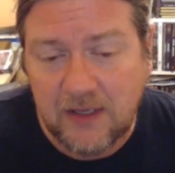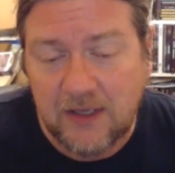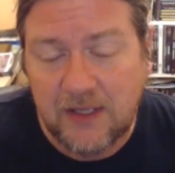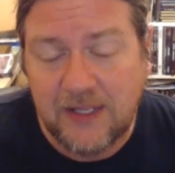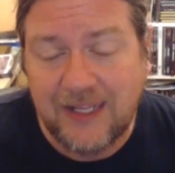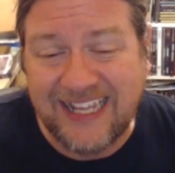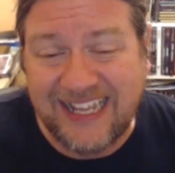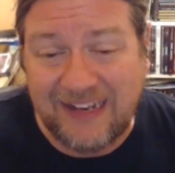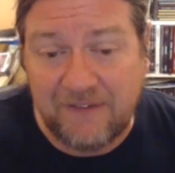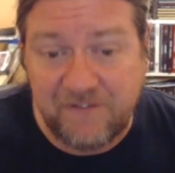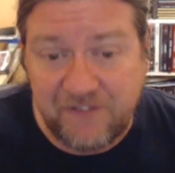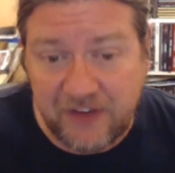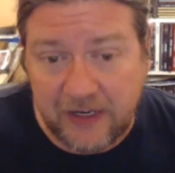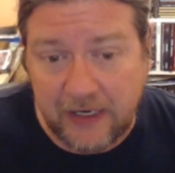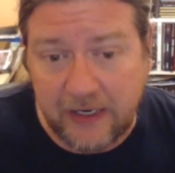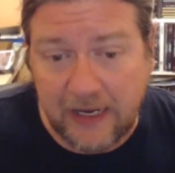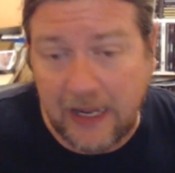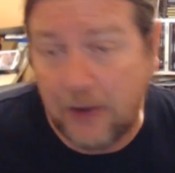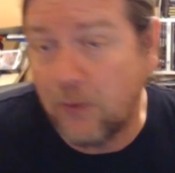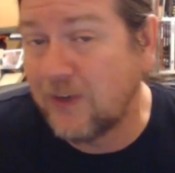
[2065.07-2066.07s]

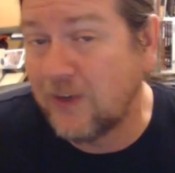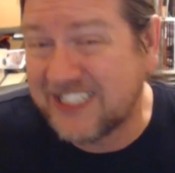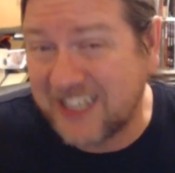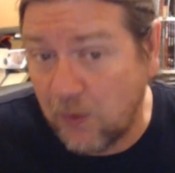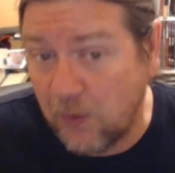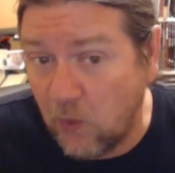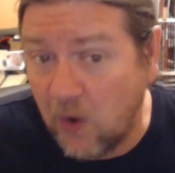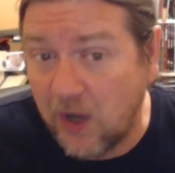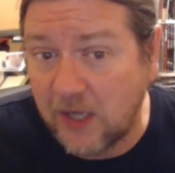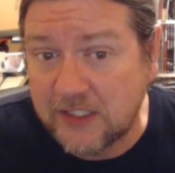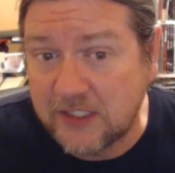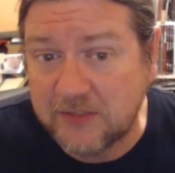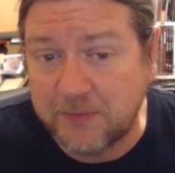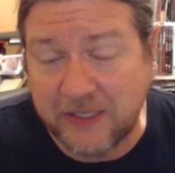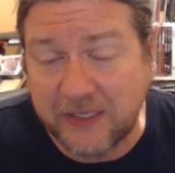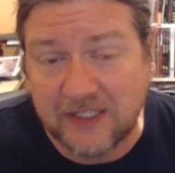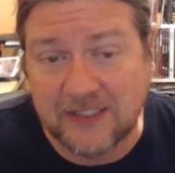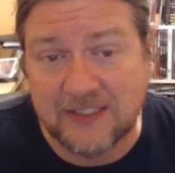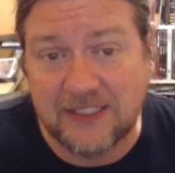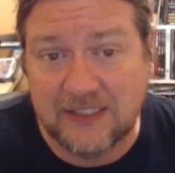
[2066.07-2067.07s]
Infinity. I wish I was,
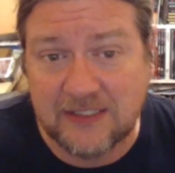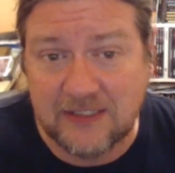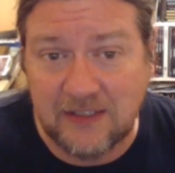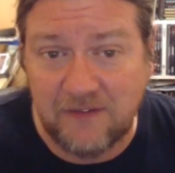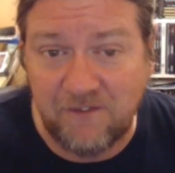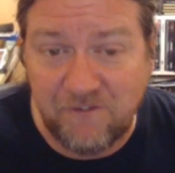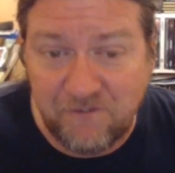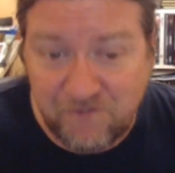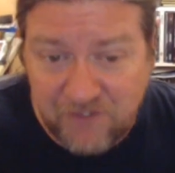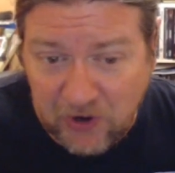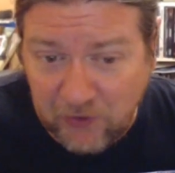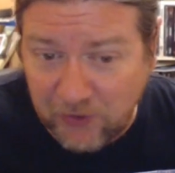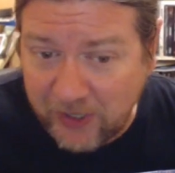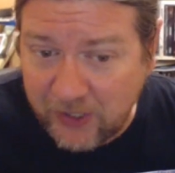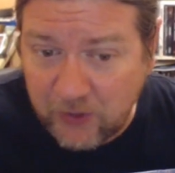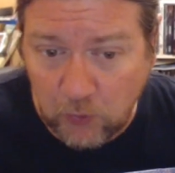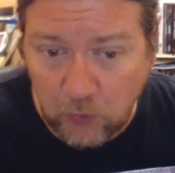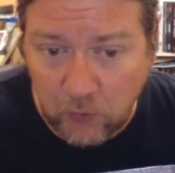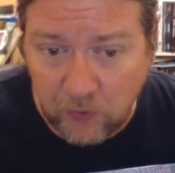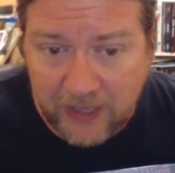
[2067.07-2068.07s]
because it's a very
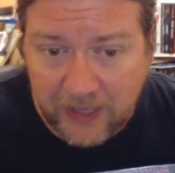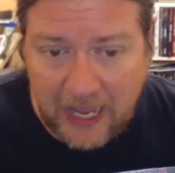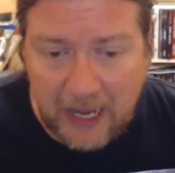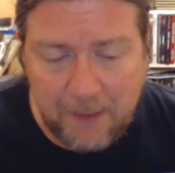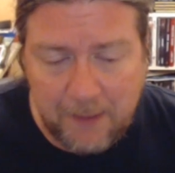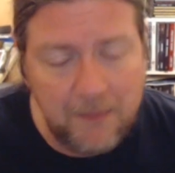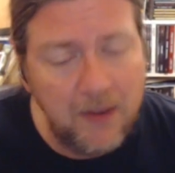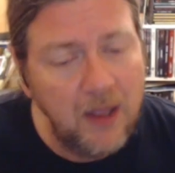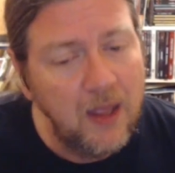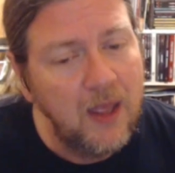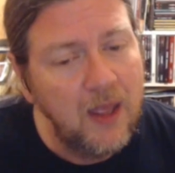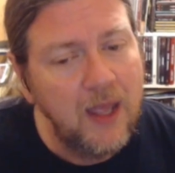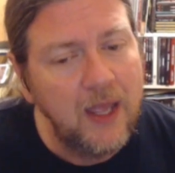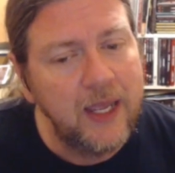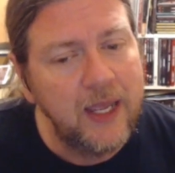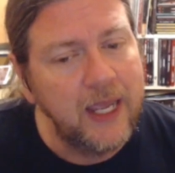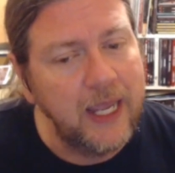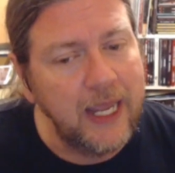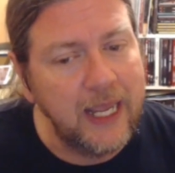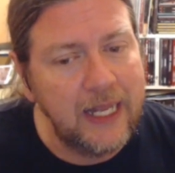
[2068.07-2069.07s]
cool game,
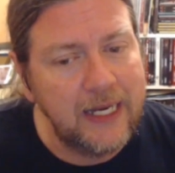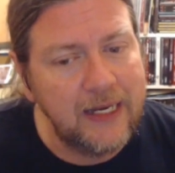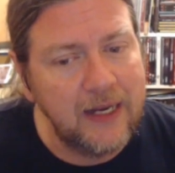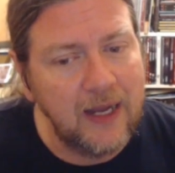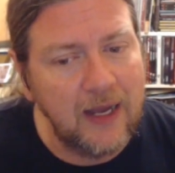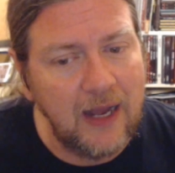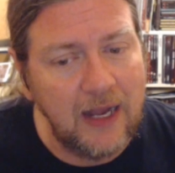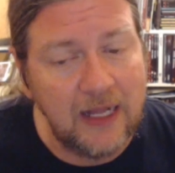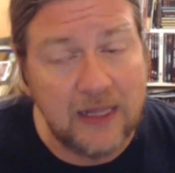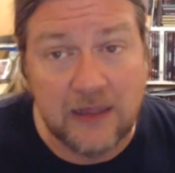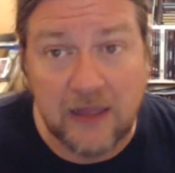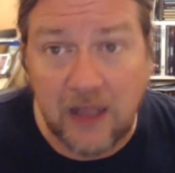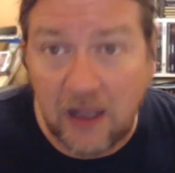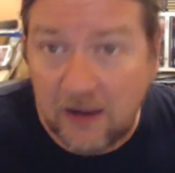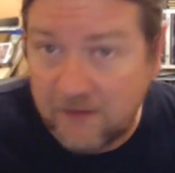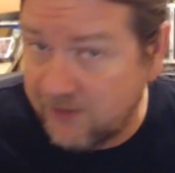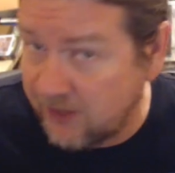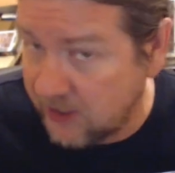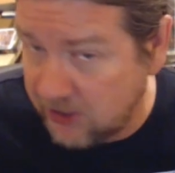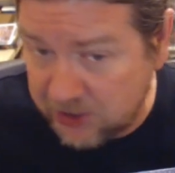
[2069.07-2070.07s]
and I
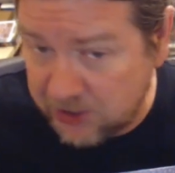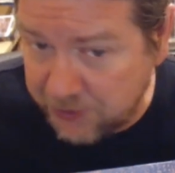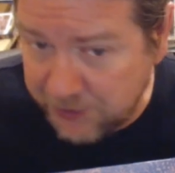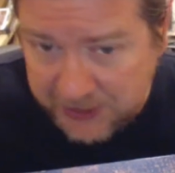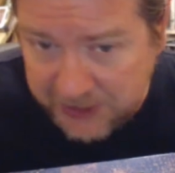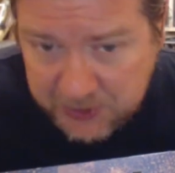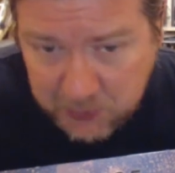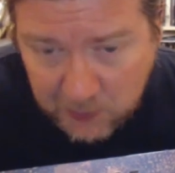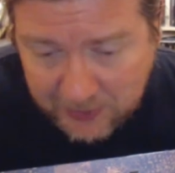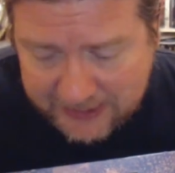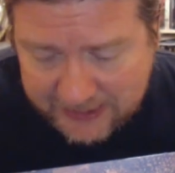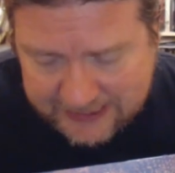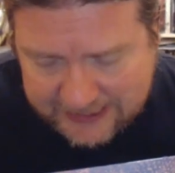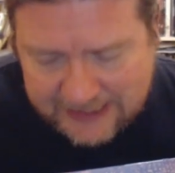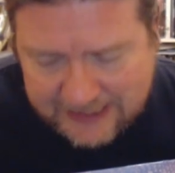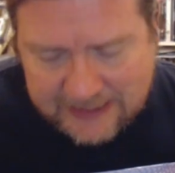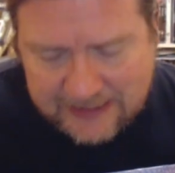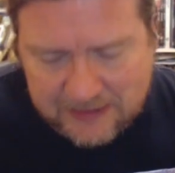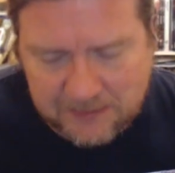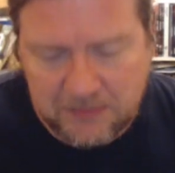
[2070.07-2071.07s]
love the 2D20
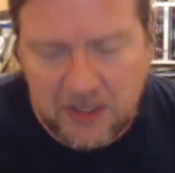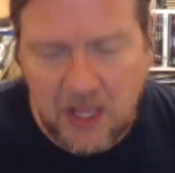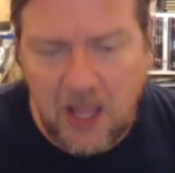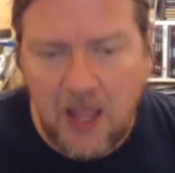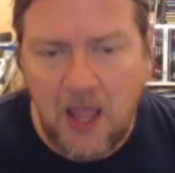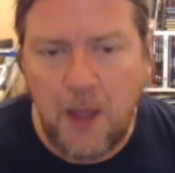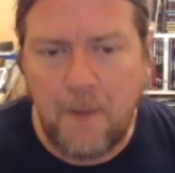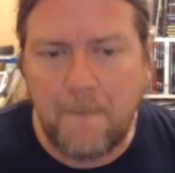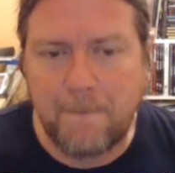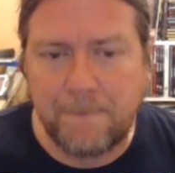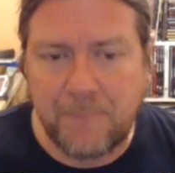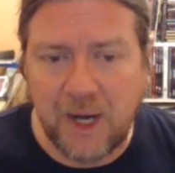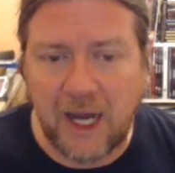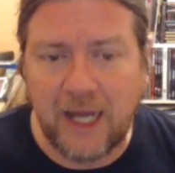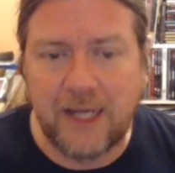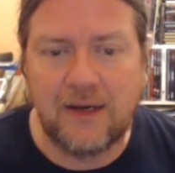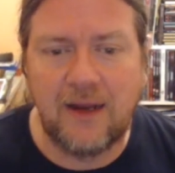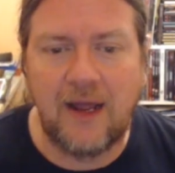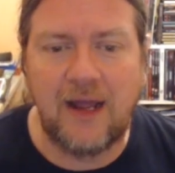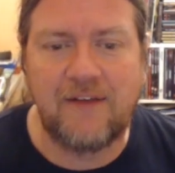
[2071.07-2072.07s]
system,
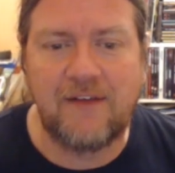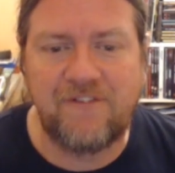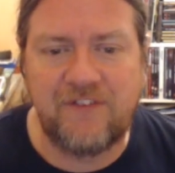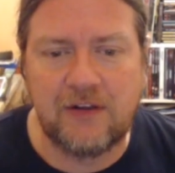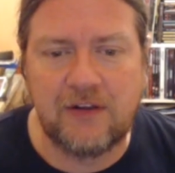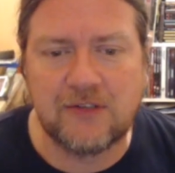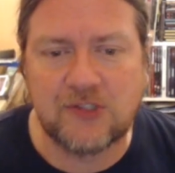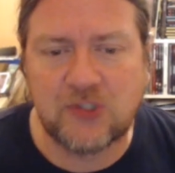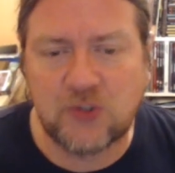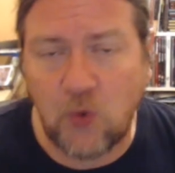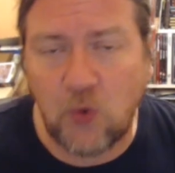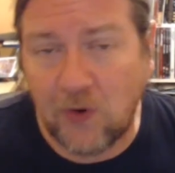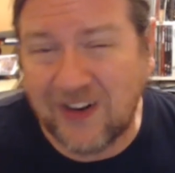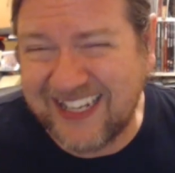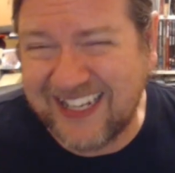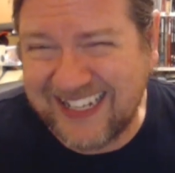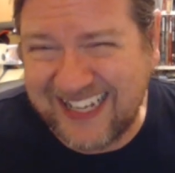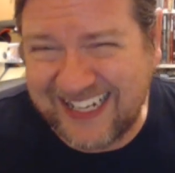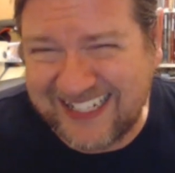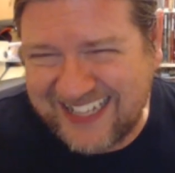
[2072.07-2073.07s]
but I feel
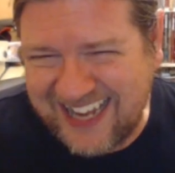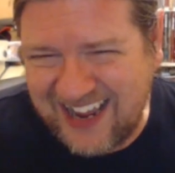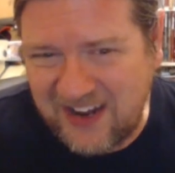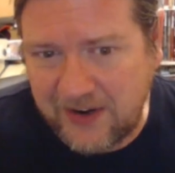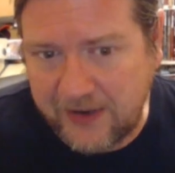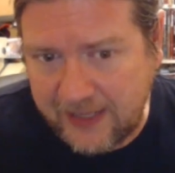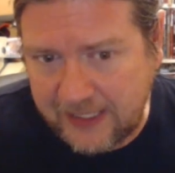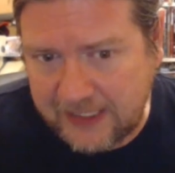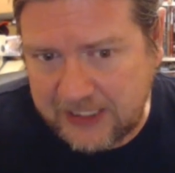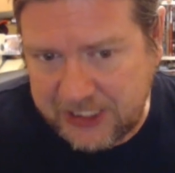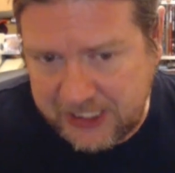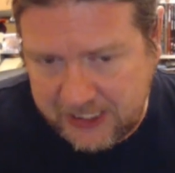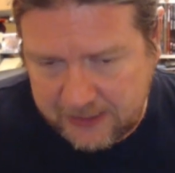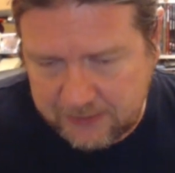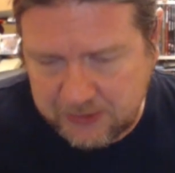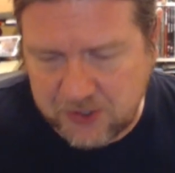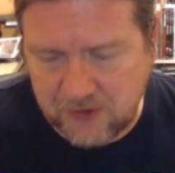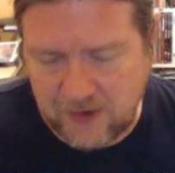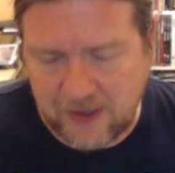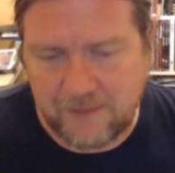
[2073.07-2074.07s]
sorely let down in that
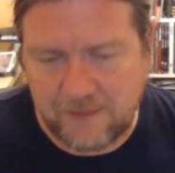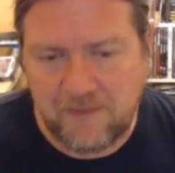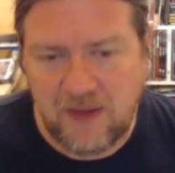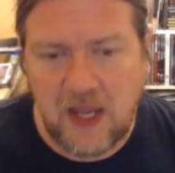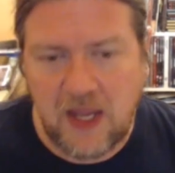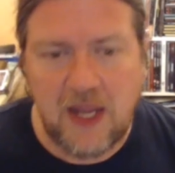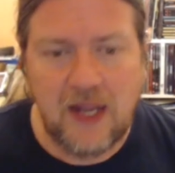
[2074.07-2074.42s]
GM screen.